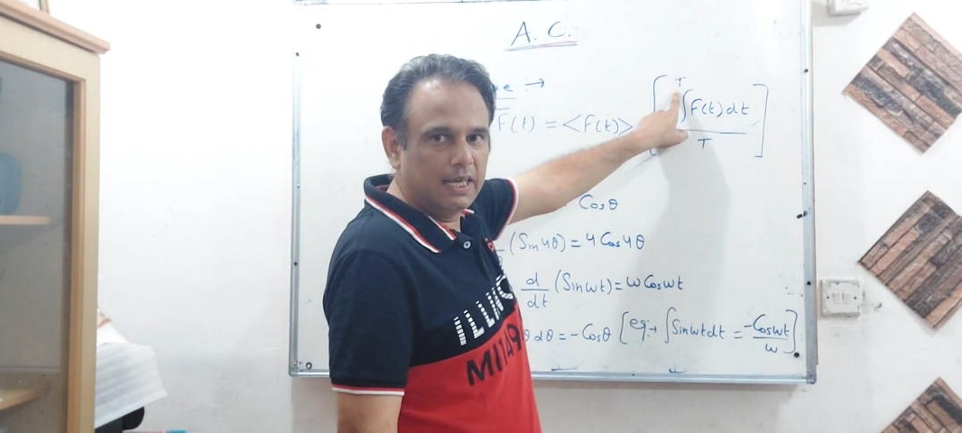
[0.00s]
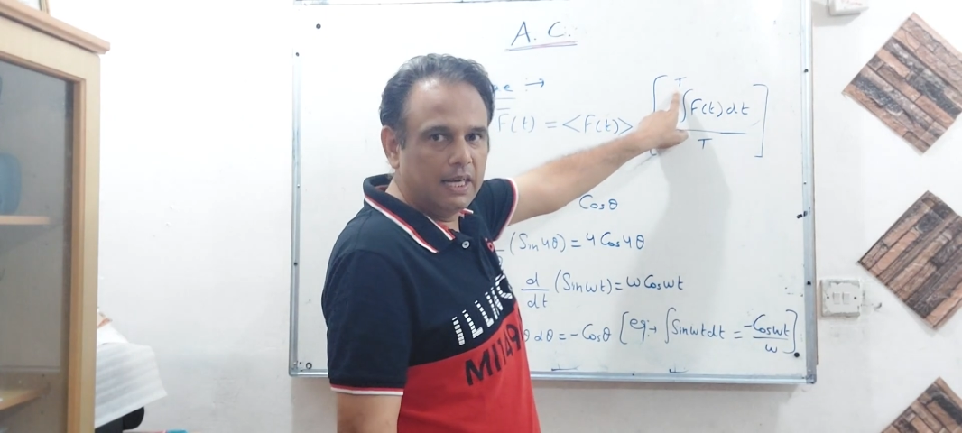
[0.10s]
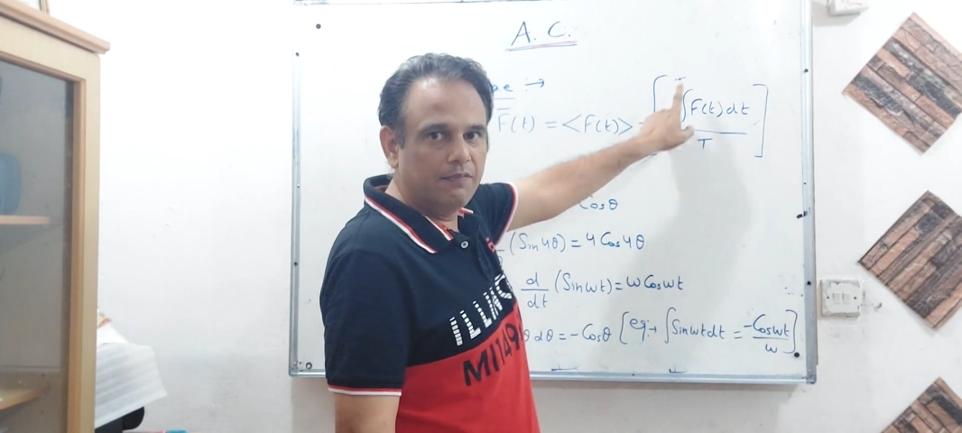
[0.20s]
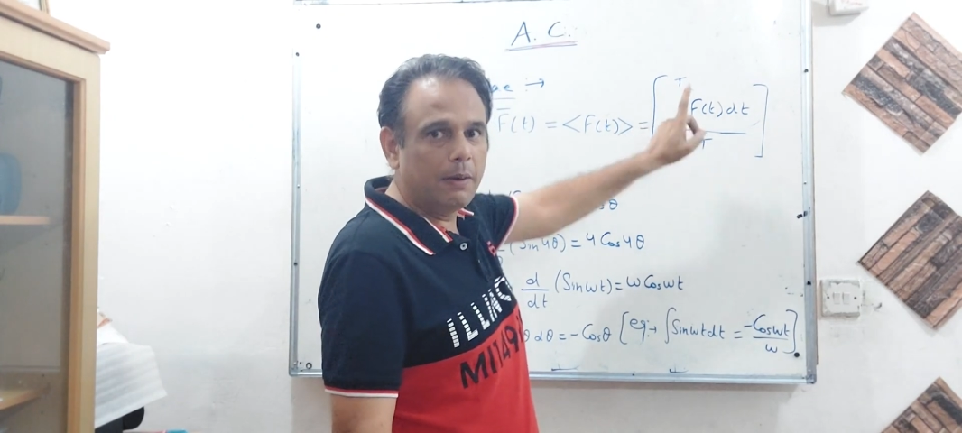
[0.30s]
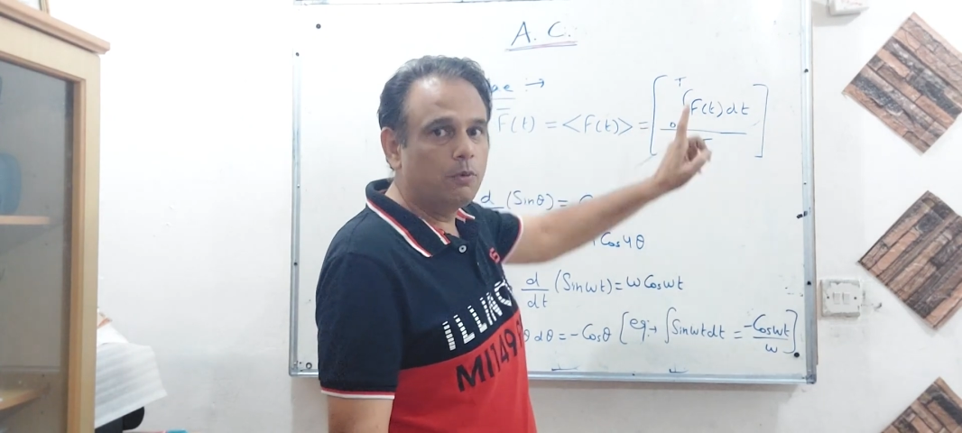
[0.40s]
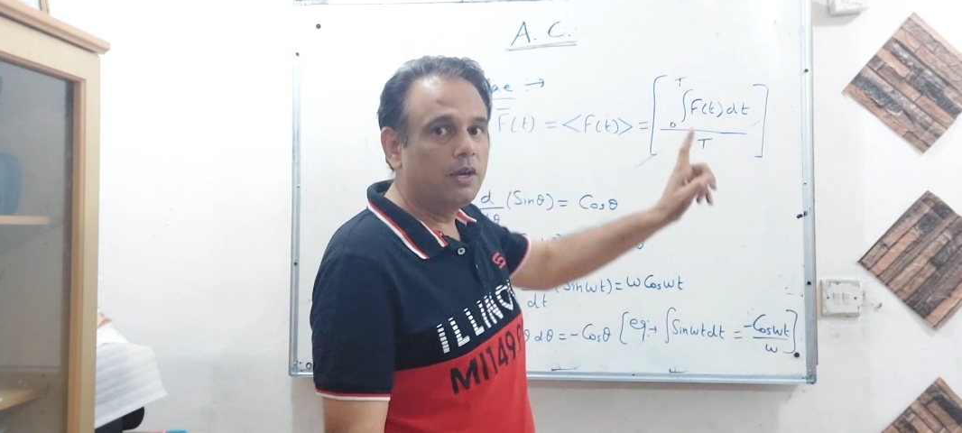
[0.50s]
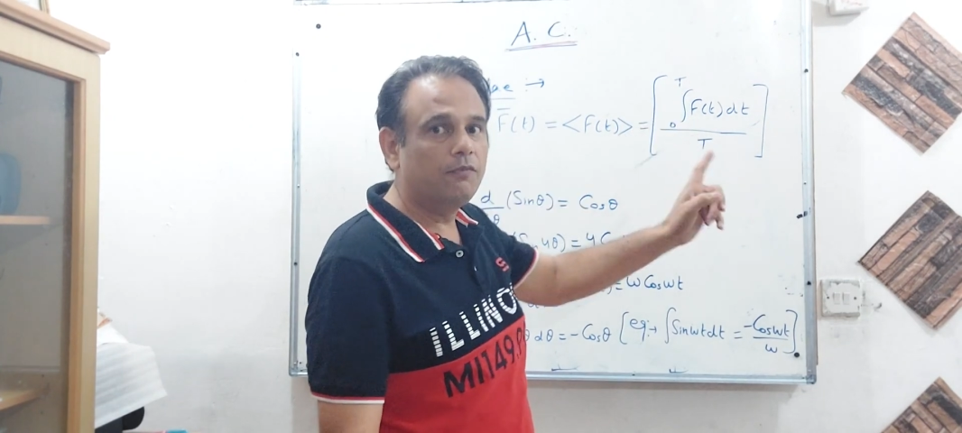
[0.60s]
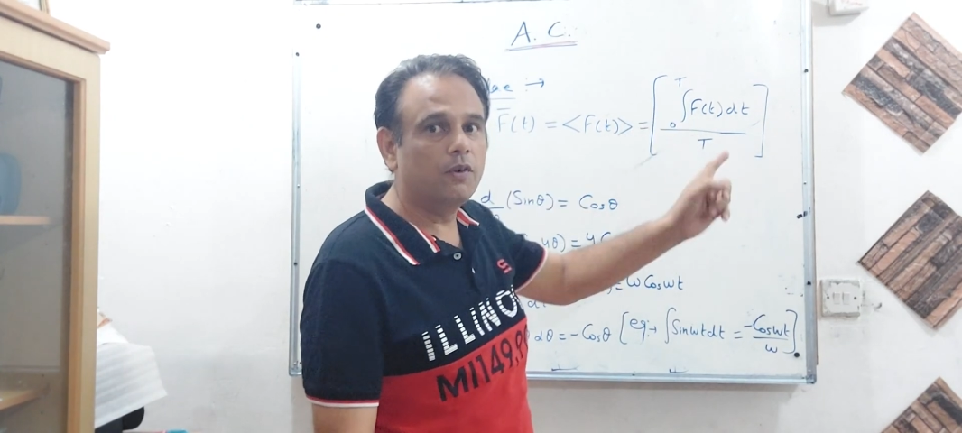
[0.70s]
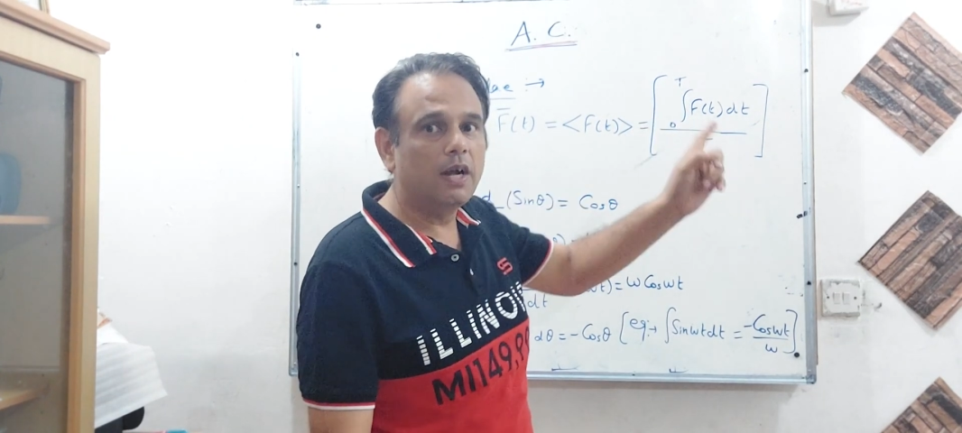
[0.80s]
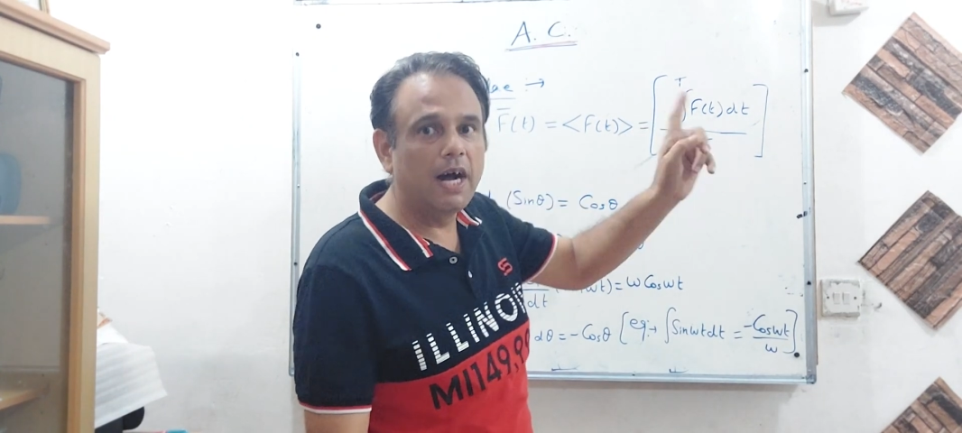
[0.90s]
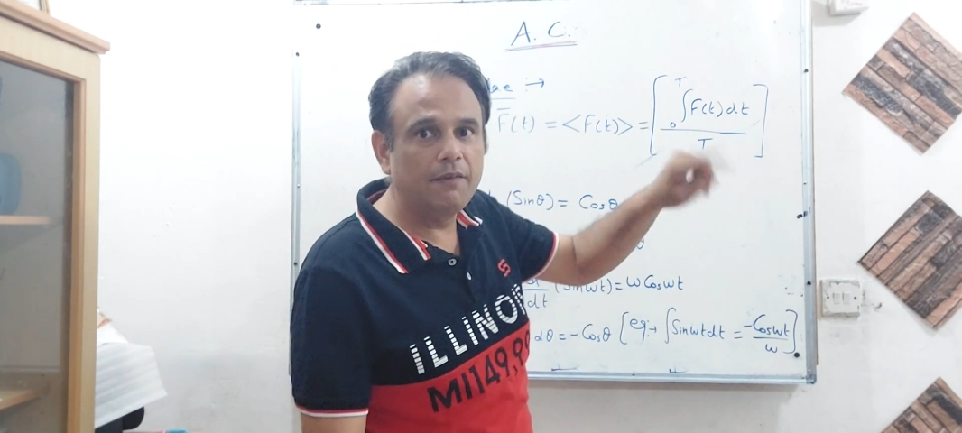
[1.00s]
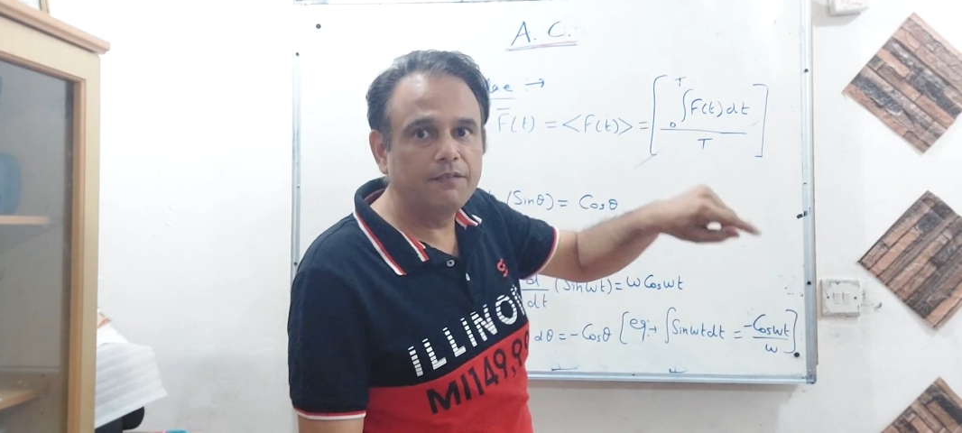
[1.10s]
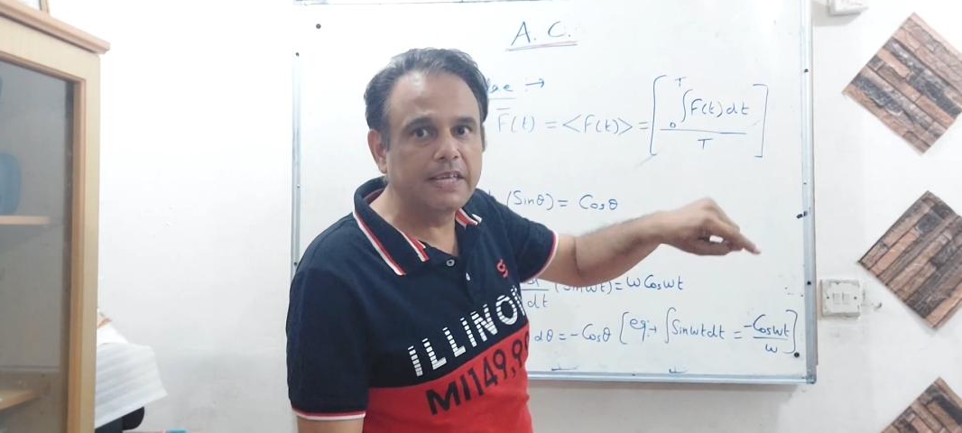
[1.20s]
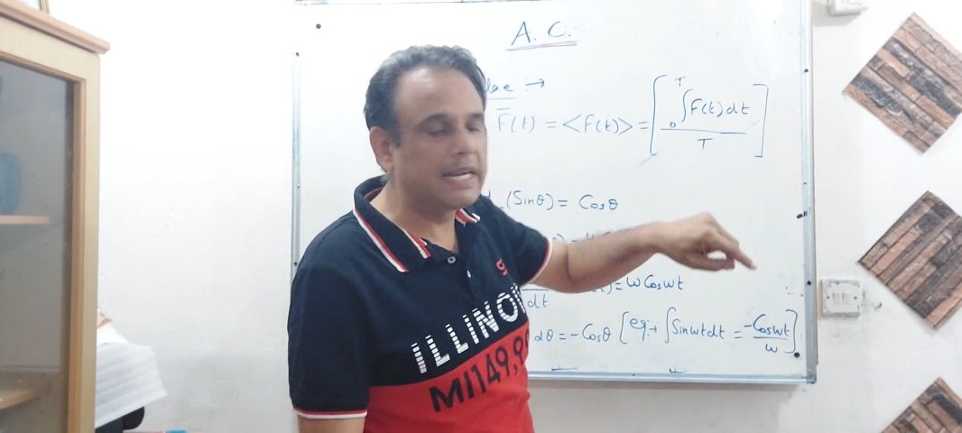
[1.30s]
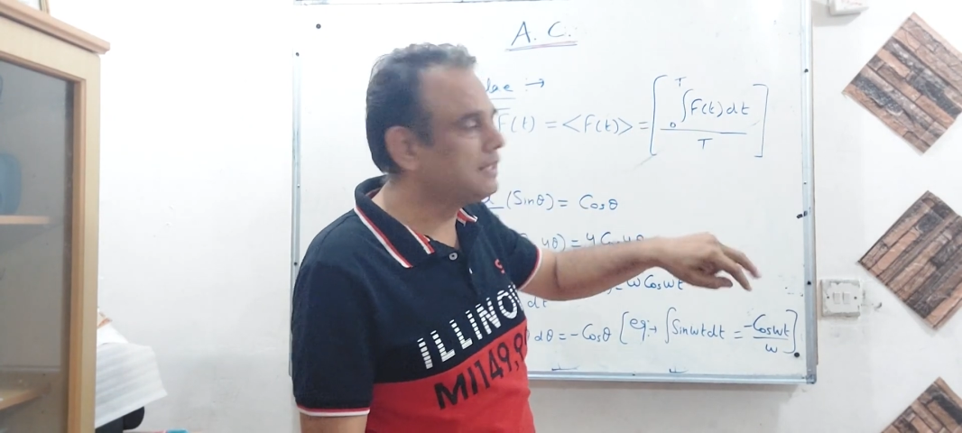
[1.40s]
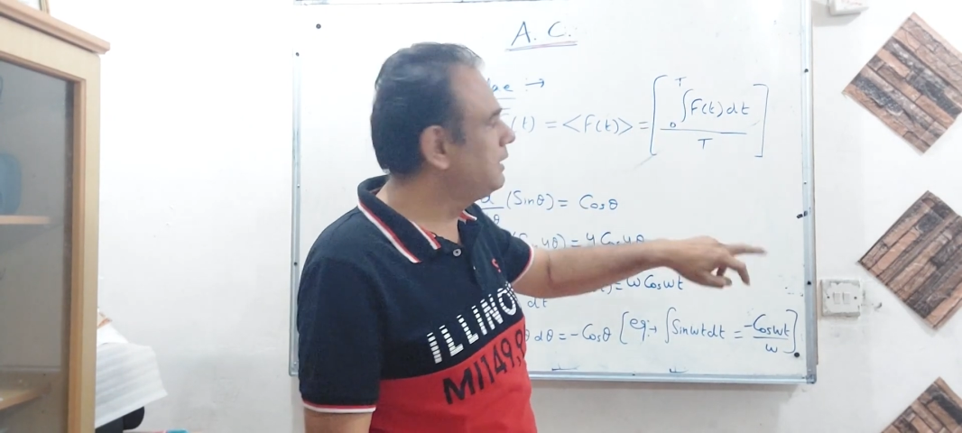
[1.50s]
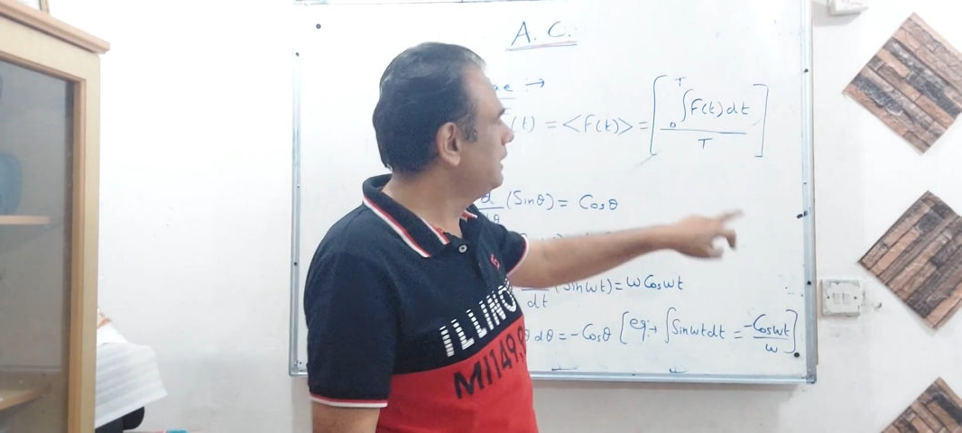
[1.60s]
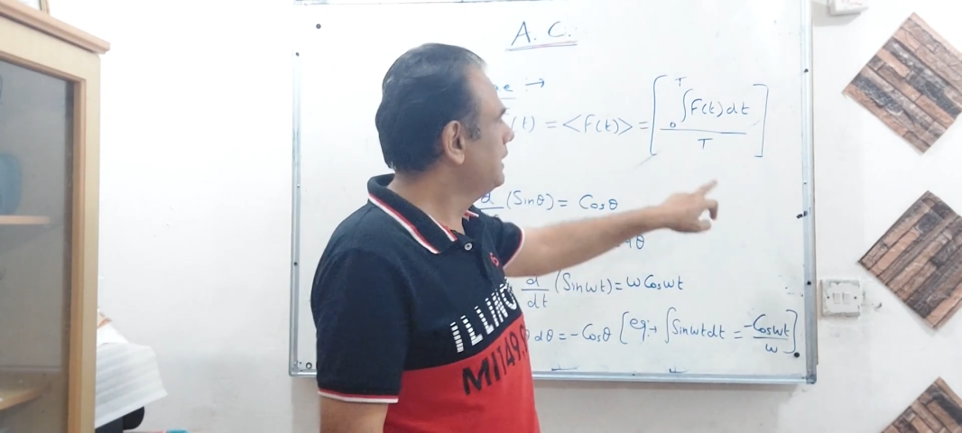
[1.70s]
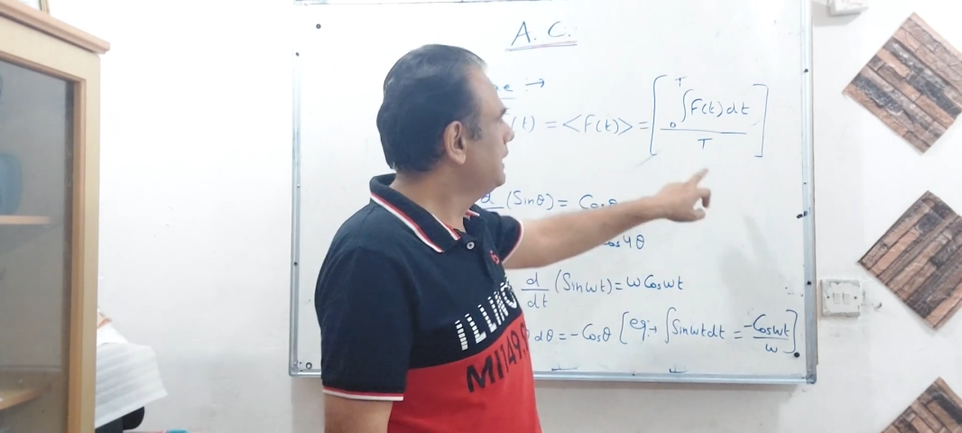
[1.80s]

If I am doing for half cycle,